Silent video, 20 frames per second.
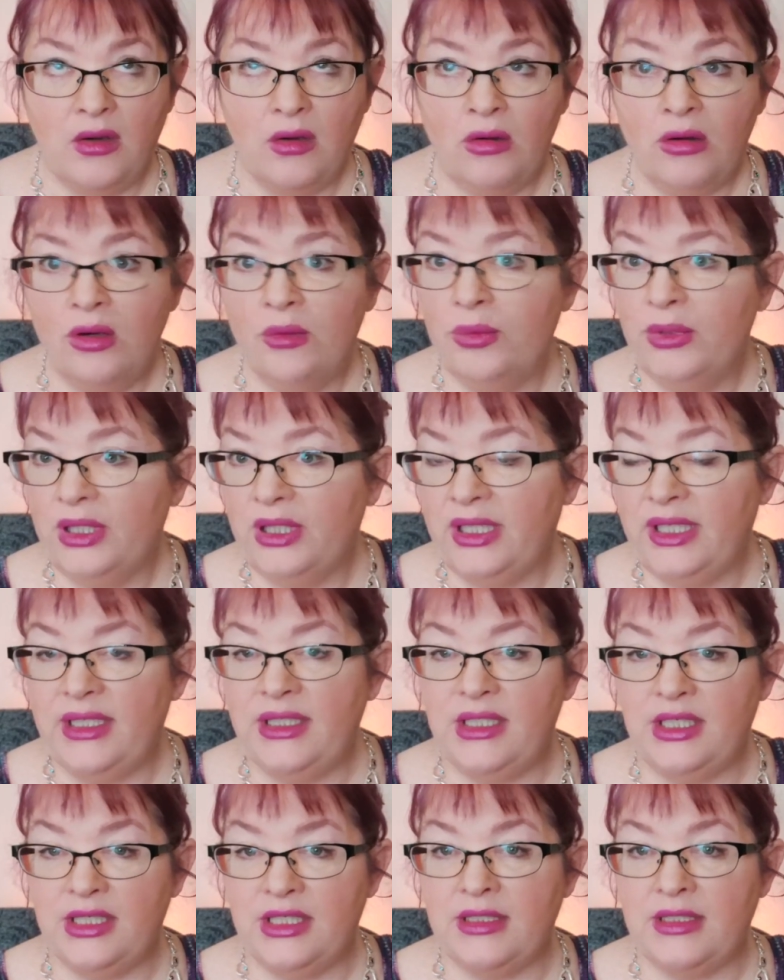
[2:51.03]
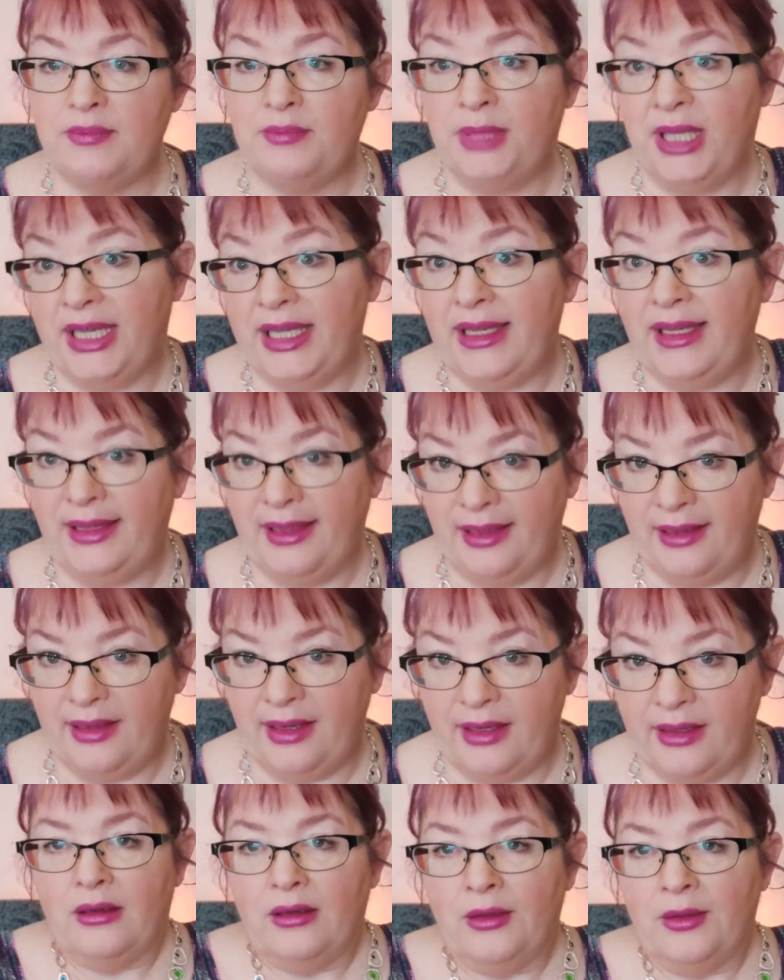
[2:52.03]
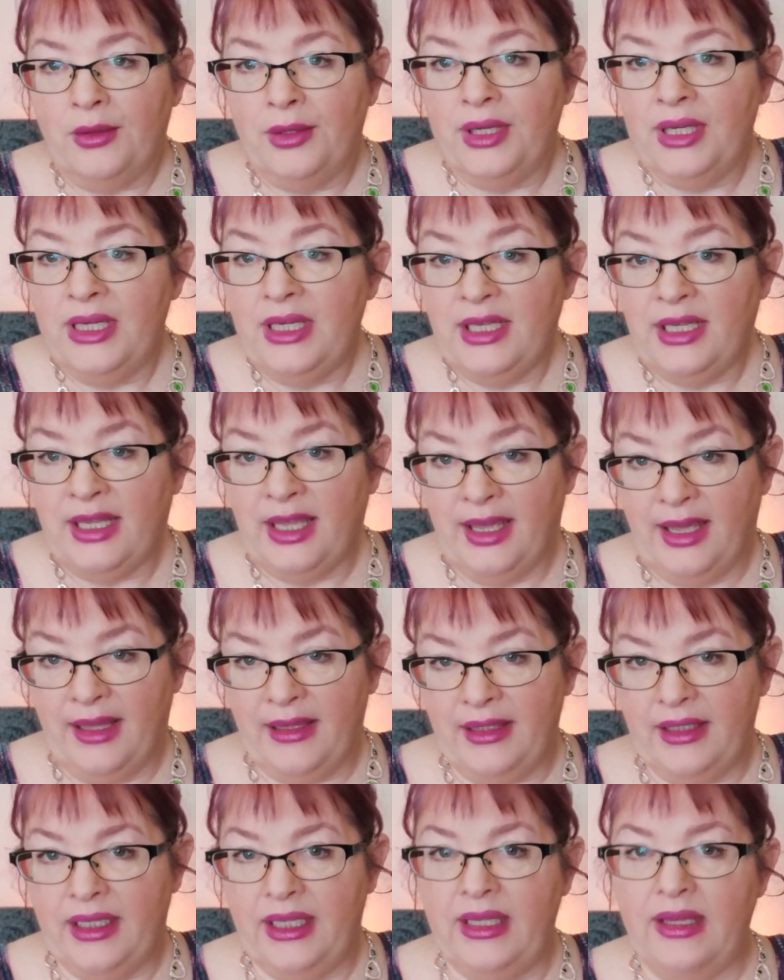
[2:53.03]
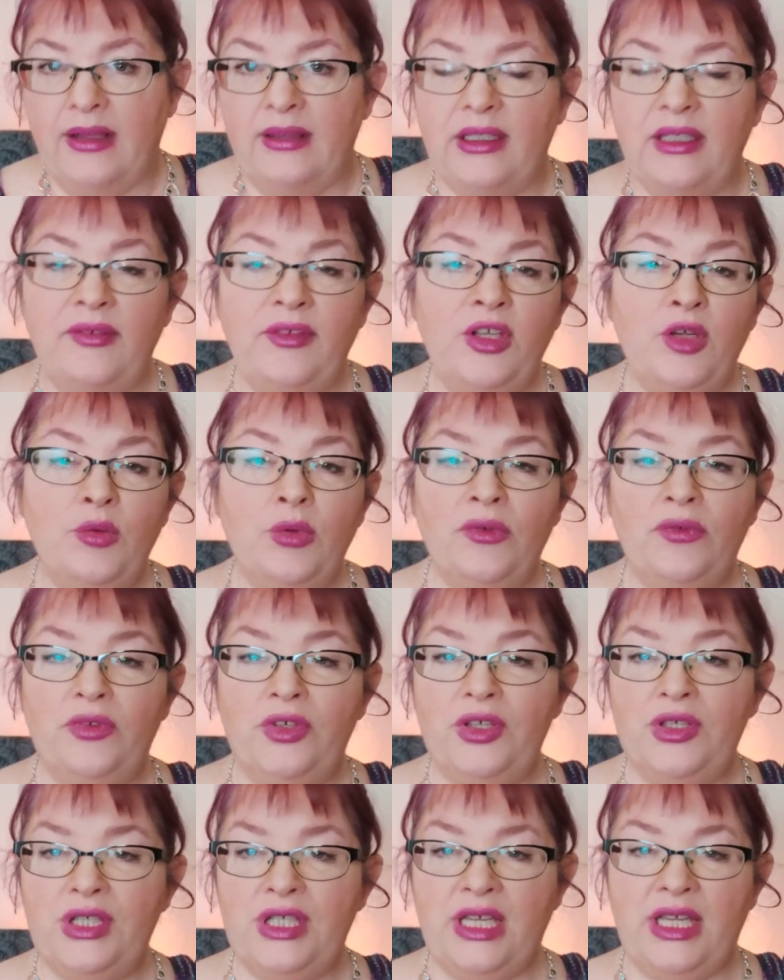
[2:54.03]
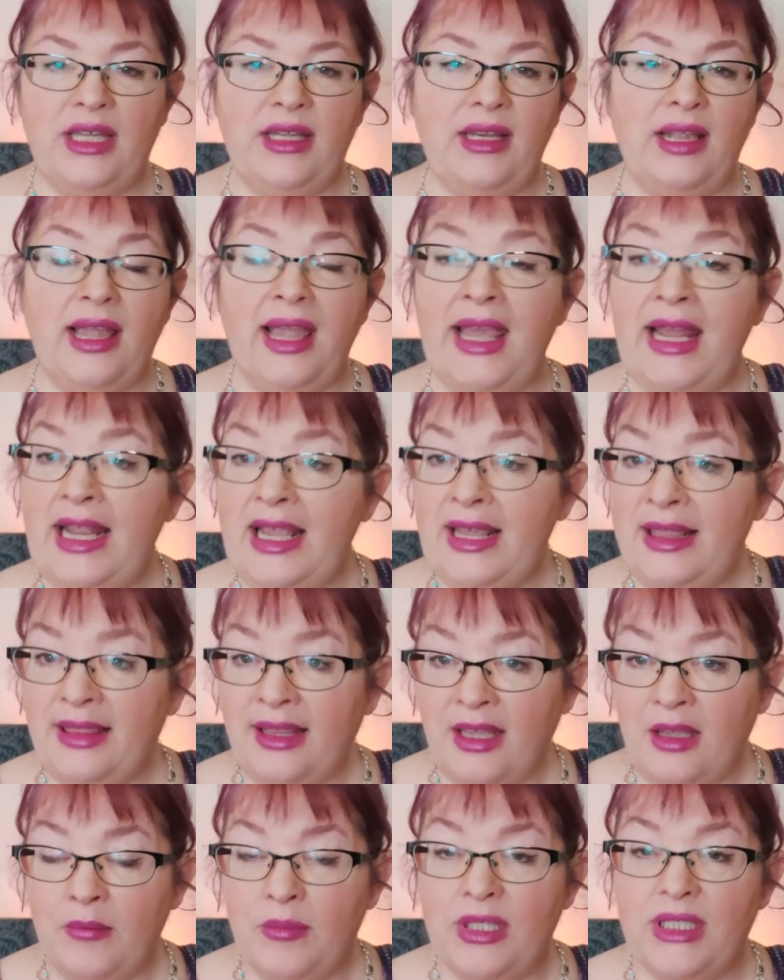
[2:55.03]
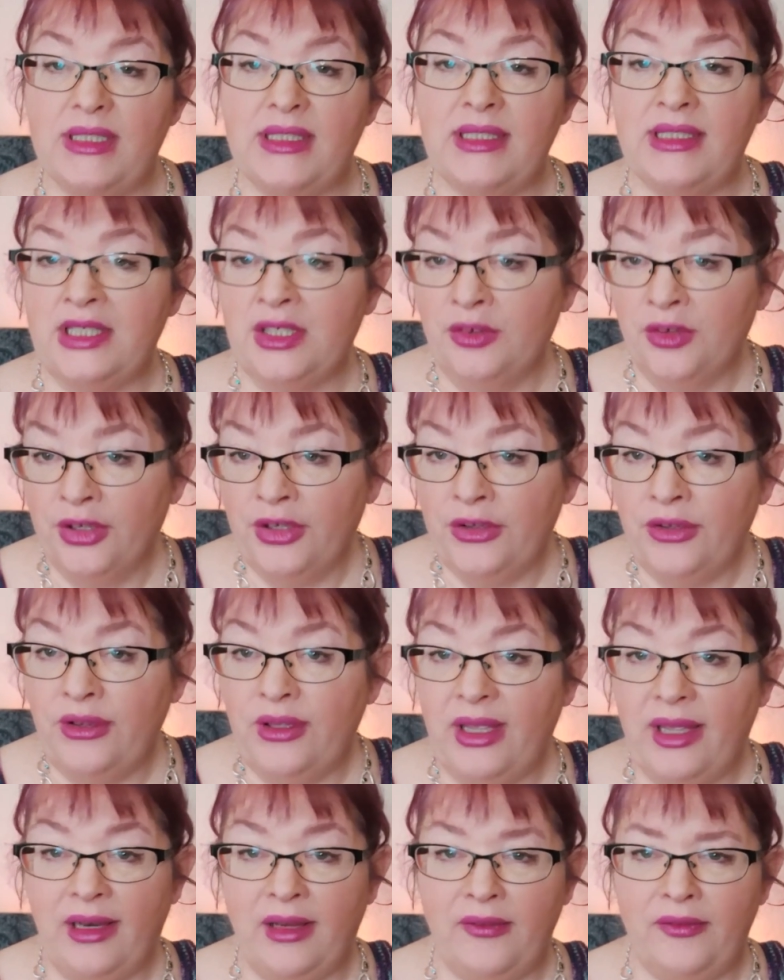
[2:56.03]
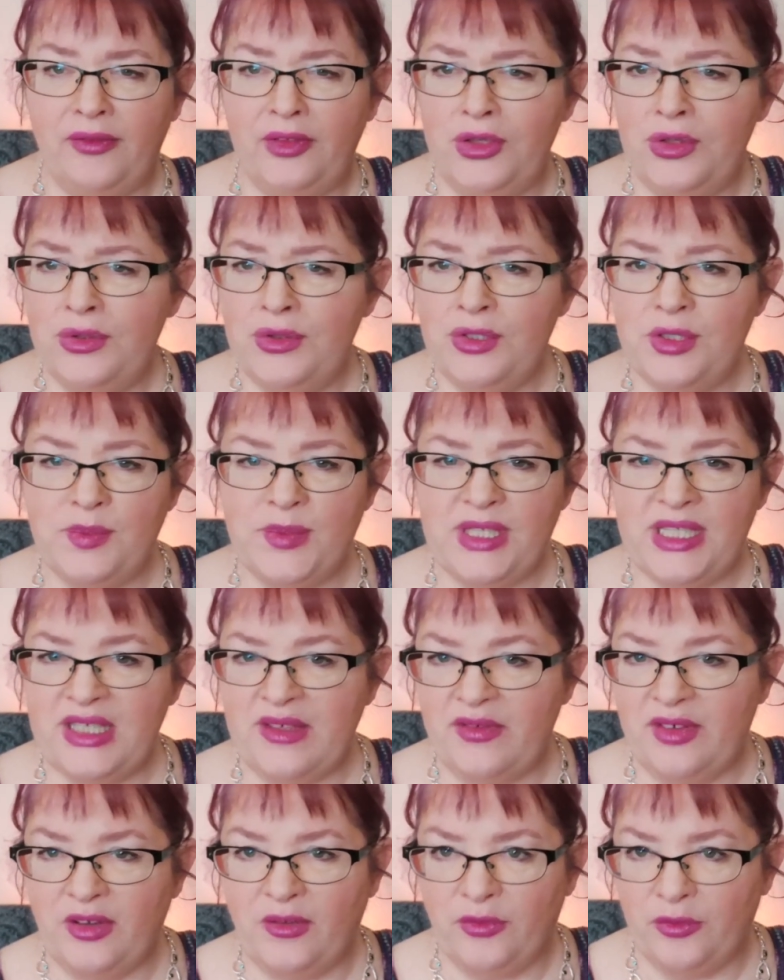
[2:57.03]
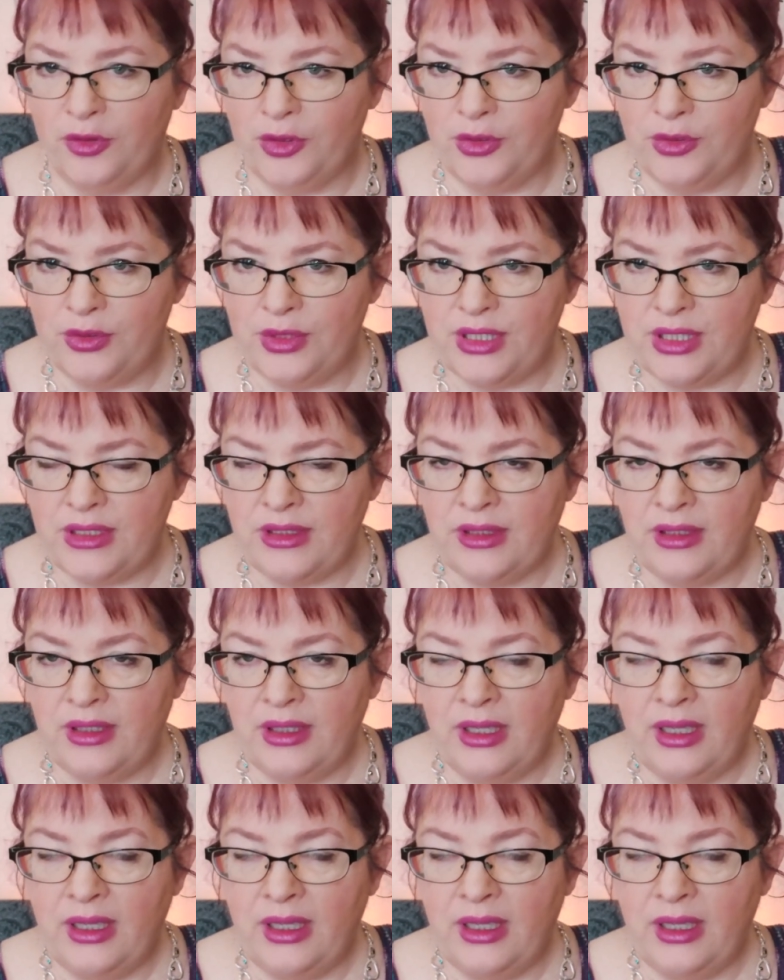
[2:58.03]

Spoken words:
or really just picky eating. According to Kelly, Olivia refused to eat anything but cereal and a few specific fruits.